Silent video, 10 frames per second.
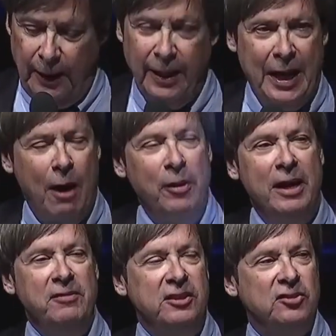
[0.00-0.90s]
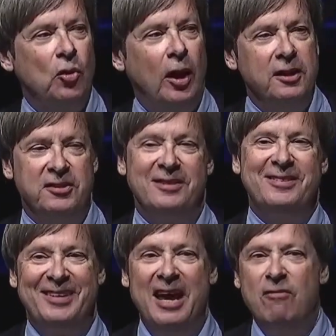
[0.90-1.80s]
And now we have these toilets that
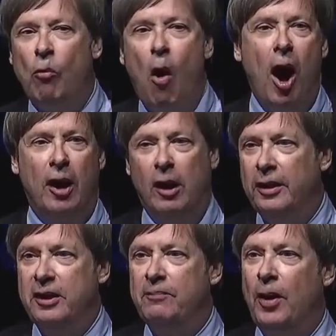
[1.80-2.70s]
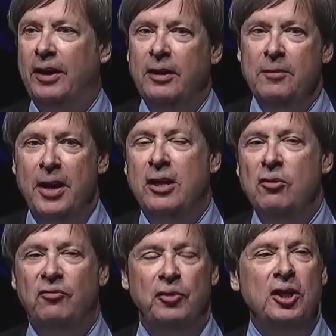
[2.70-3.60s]
save water by making
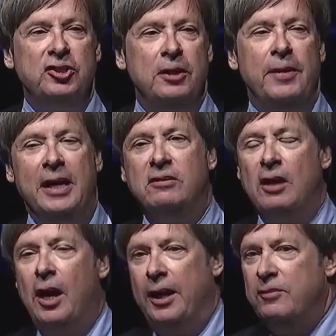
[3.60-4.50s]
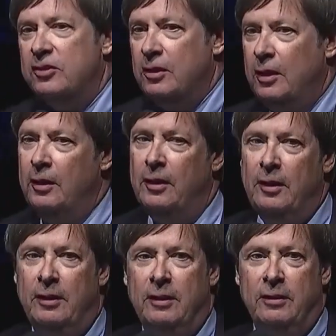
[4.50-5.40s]
you flush them eight times
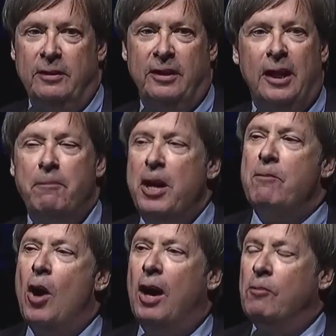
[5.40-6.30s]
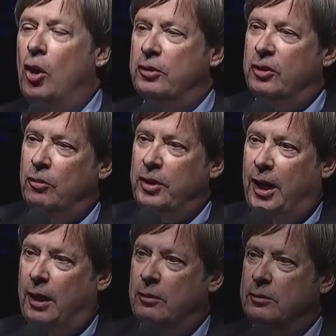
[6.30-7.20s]
to get a ping pong ball to go
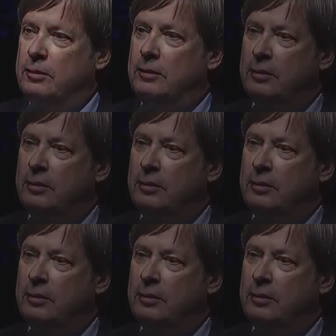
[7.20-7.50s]
down.